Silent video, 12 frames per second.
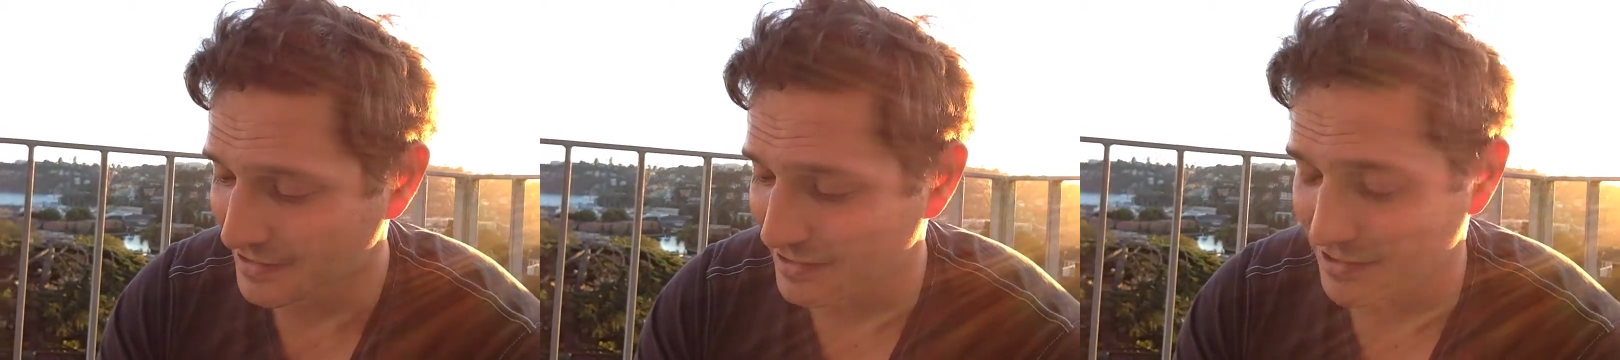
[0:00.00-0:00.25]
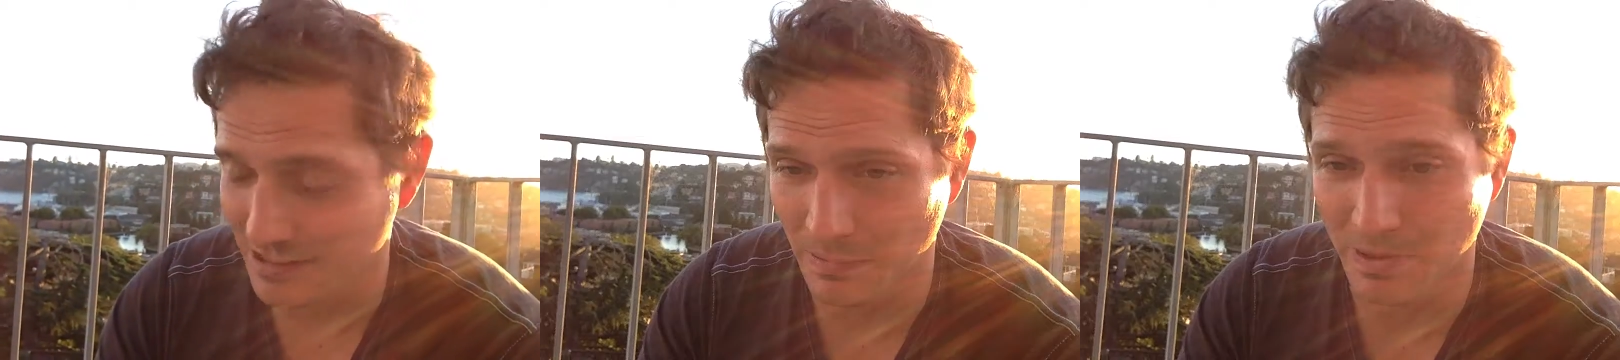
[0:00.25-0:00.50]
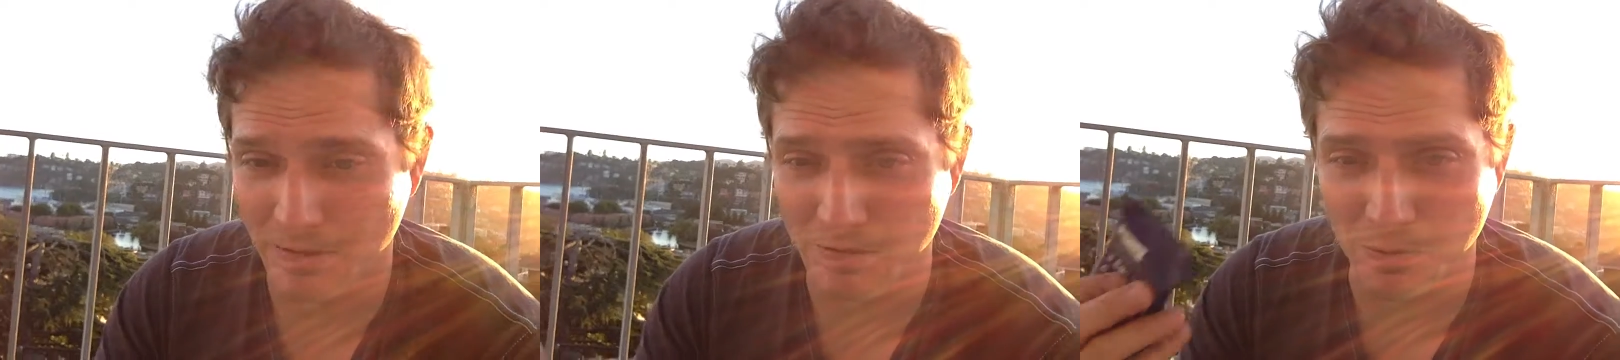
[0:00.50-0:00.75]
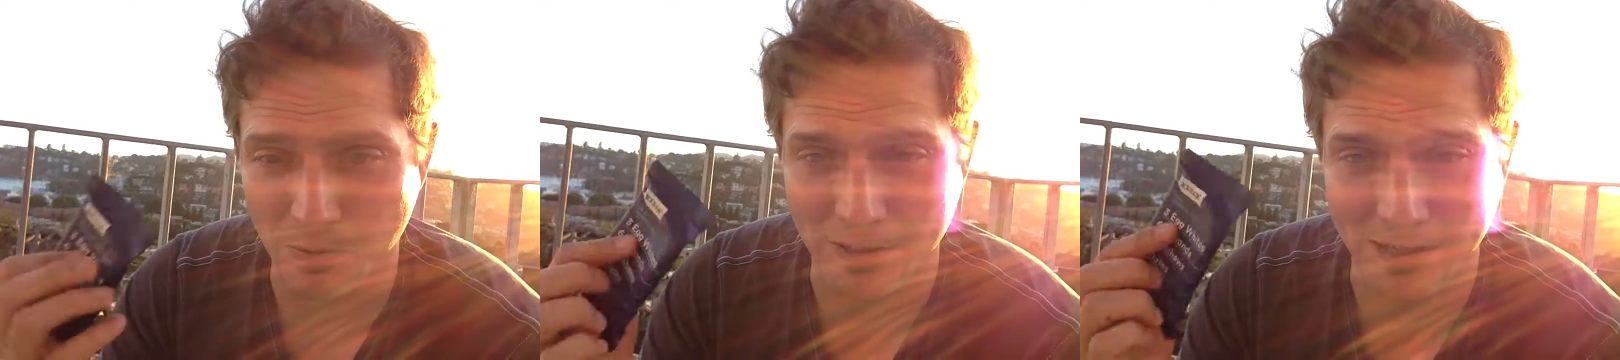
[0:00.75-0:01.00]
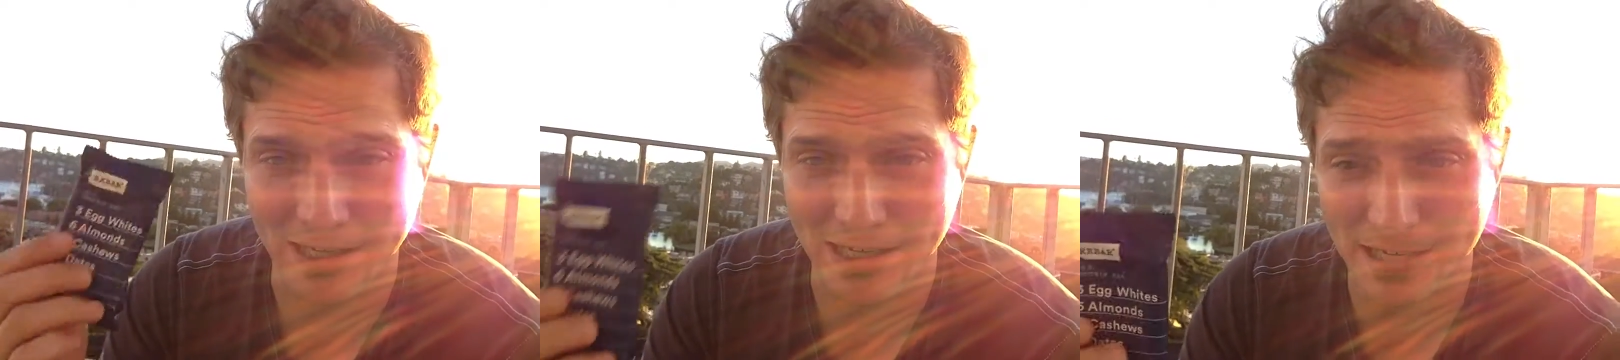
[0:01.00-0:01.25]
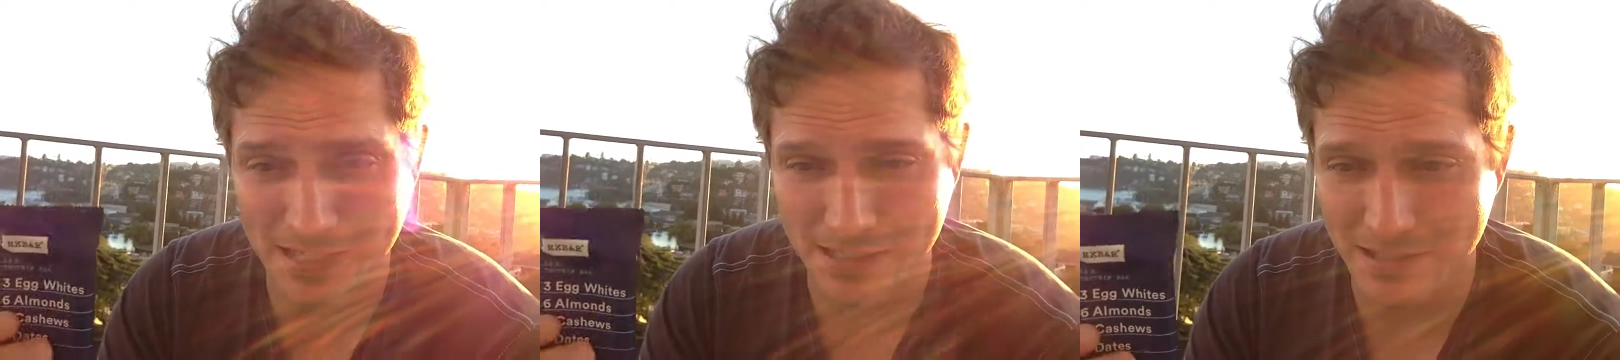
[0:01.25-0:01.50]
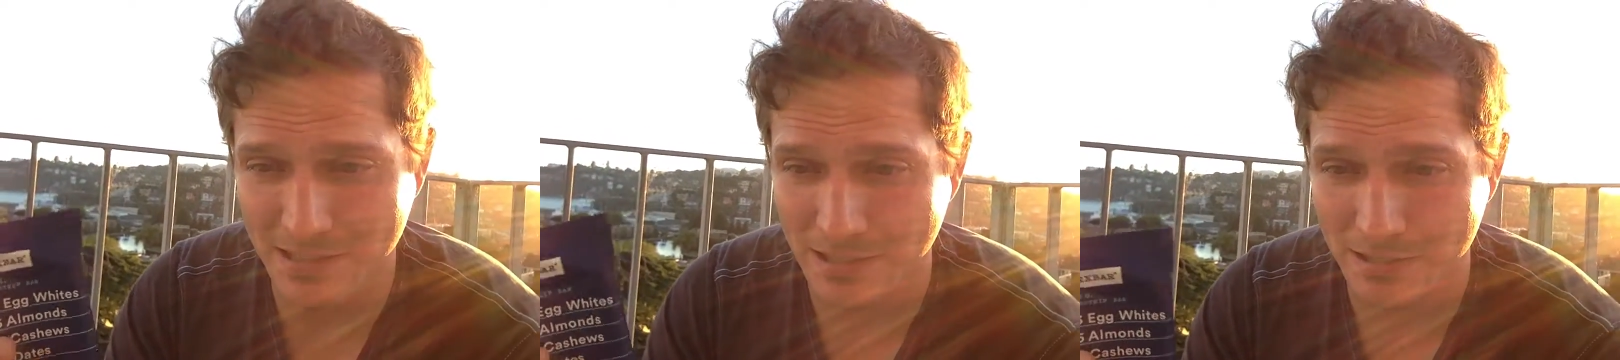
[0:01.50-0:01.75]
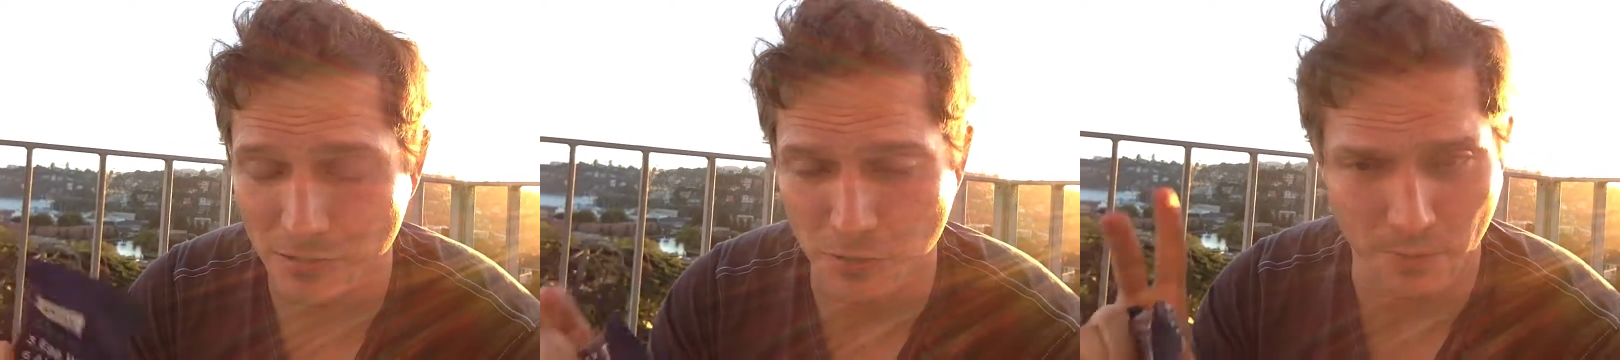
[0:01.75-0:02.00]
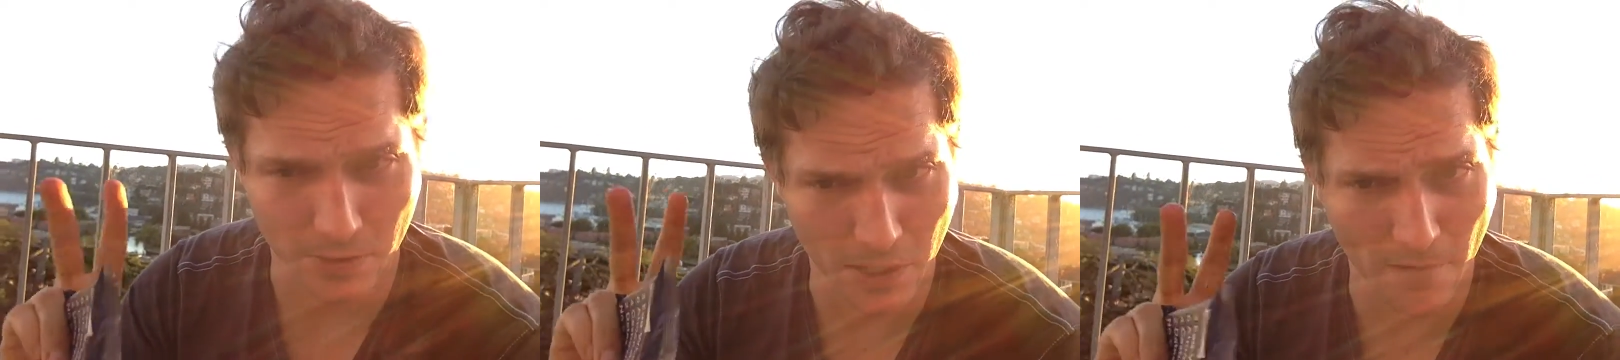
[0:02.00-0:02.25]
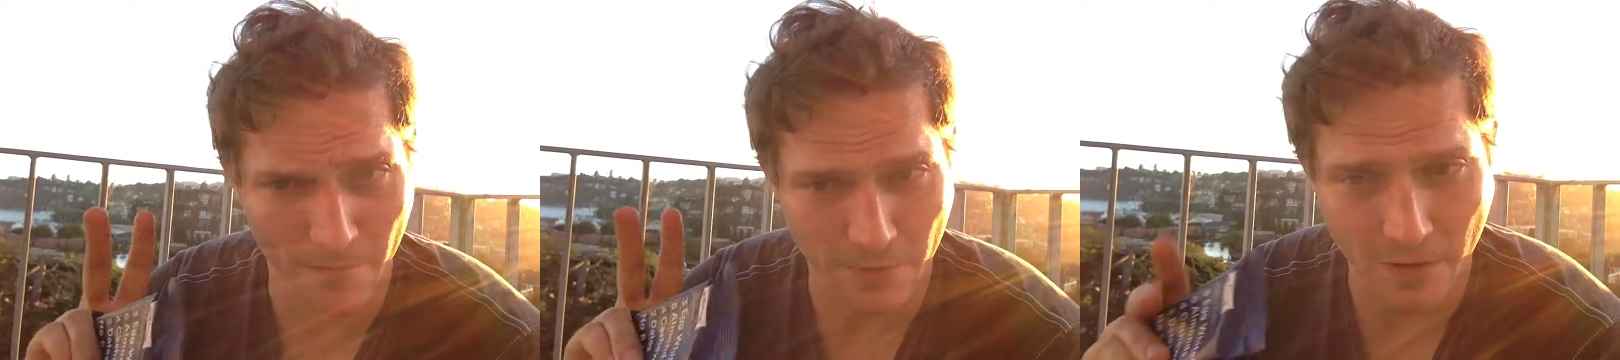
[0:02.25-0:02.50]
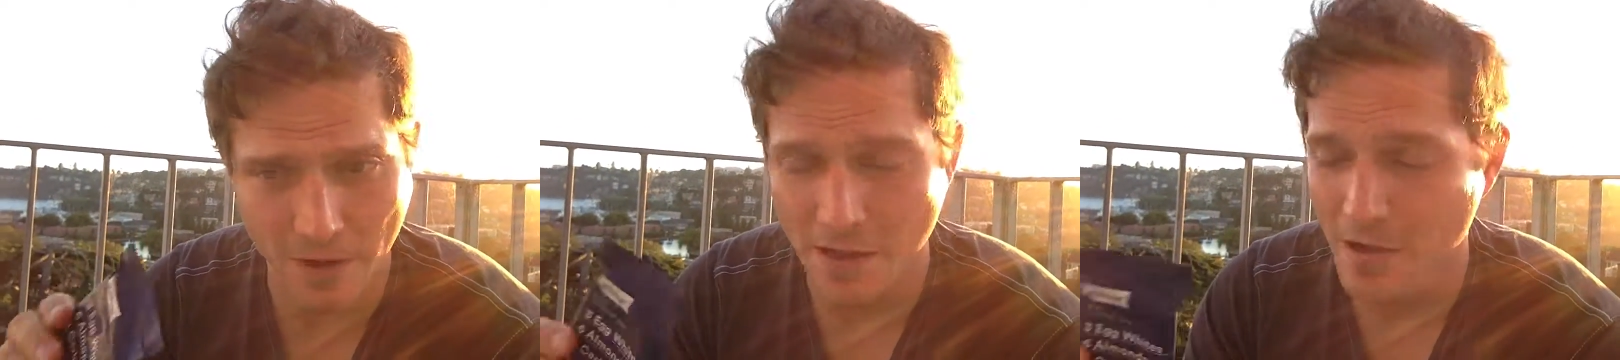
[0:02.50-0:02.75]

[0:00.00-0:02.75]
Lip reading: then someone gives you one of these to recover,